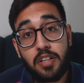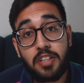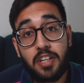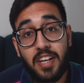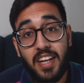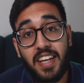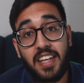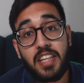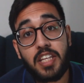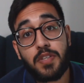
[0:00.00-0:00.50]

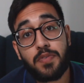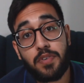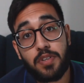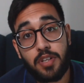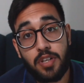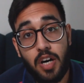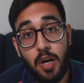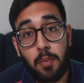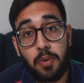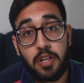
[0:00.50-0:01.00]
today in this
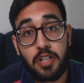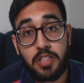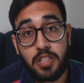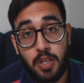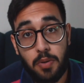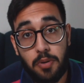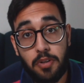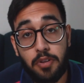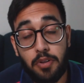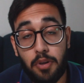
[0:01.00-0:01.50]
video, I'm going to
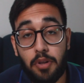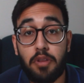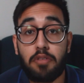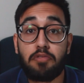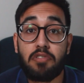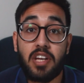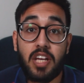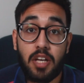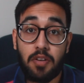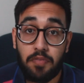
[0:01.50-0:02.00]
share with you
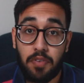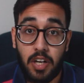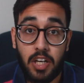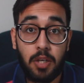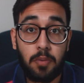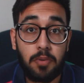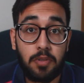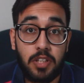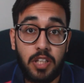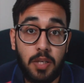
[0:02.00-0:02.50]
3
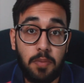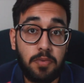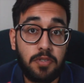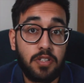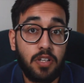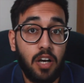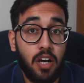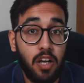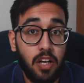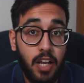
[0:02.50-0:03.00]
invaluable
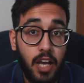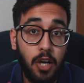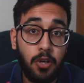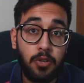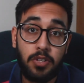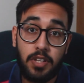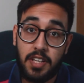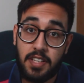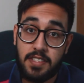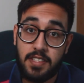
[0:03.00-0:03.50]
tips on how
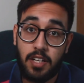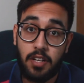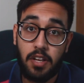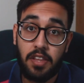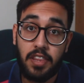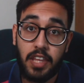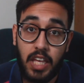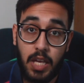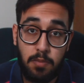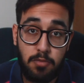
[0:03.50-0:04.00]
to excel in
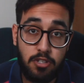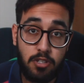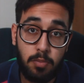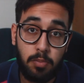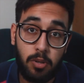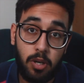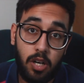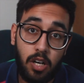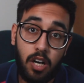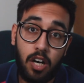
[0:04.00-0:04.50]
the chemistry
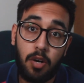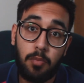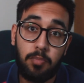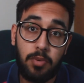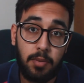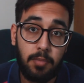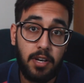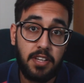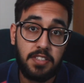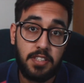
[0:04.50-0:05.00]
part of
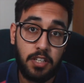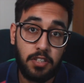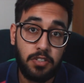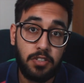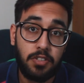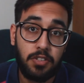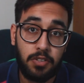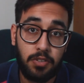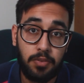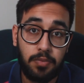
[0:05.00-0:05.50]
BMAT Section
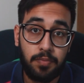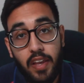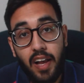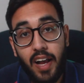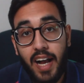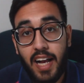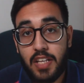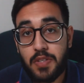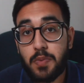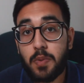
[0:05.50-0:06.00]
2.
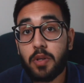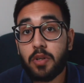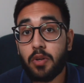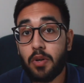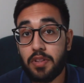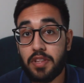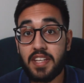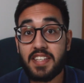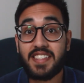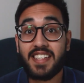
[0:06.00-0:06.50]
As we all know,
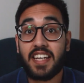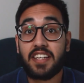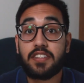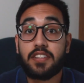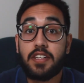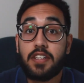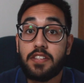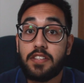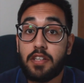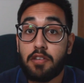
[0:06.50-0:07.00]
this section
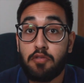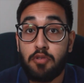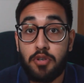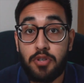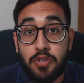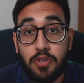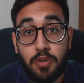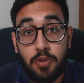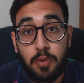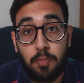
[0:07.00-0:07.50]
is a
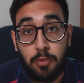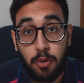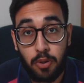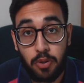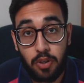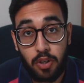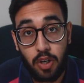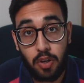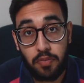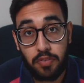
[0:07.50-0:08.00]
crucial
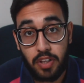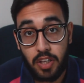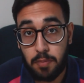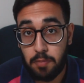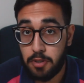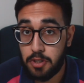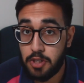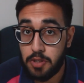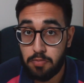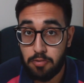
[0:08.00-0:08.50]
component of the
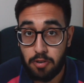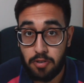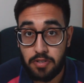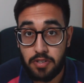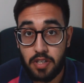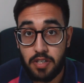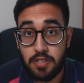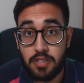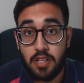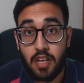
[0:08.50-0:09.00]
admissions
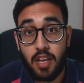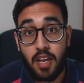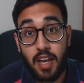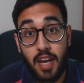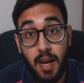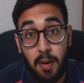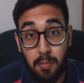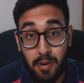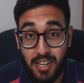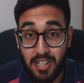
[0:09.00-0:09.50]
process,
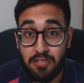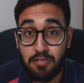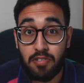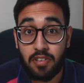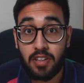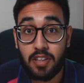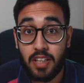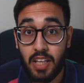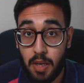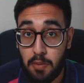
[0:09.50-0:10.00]
and
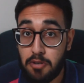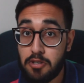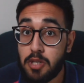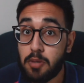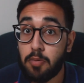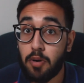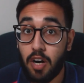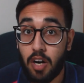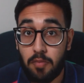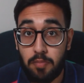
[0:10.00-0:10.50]
mastering the chemistry
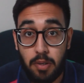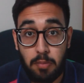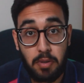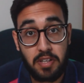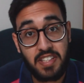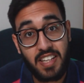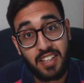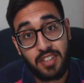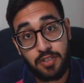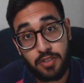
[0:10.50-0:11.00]
part of BMAT
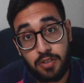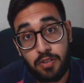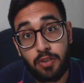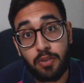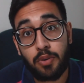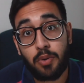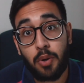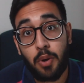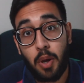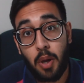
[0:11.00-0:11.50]
Section
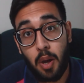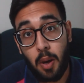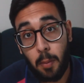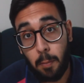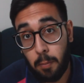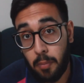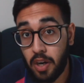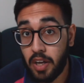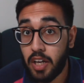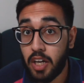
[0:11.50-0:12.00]
2
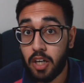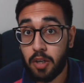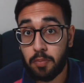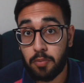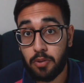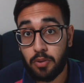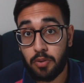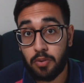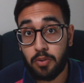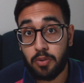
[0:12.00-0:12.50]
might help
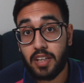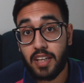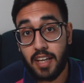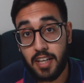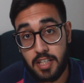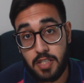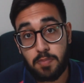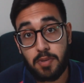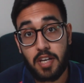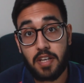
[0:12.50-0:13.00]
you get a
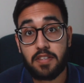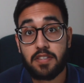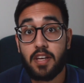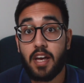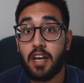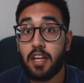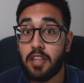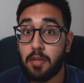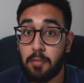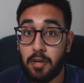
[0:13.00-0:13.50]
space
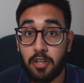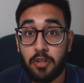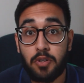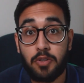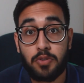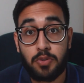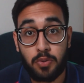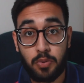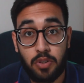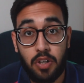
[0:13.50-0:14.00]
at the medical
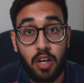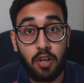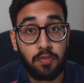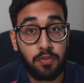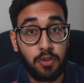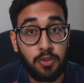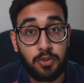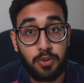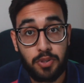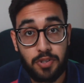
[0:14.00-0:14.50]
school of
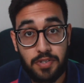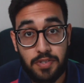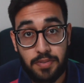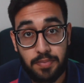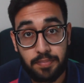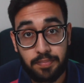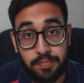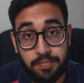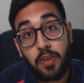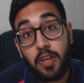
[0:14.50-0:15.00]
your choice.
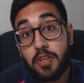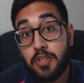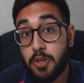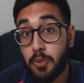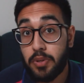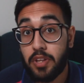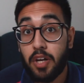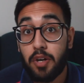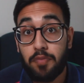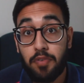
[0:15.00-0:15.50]
So
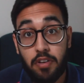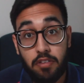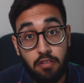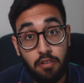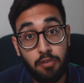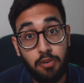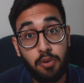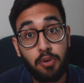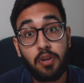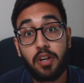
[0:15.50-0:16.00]
without further
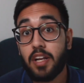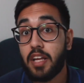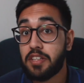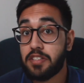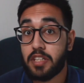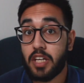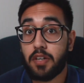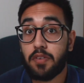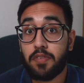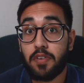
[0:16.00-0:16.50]
ado, let's
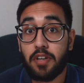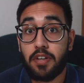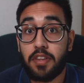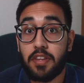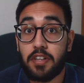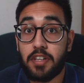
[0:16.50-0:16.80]
dive into the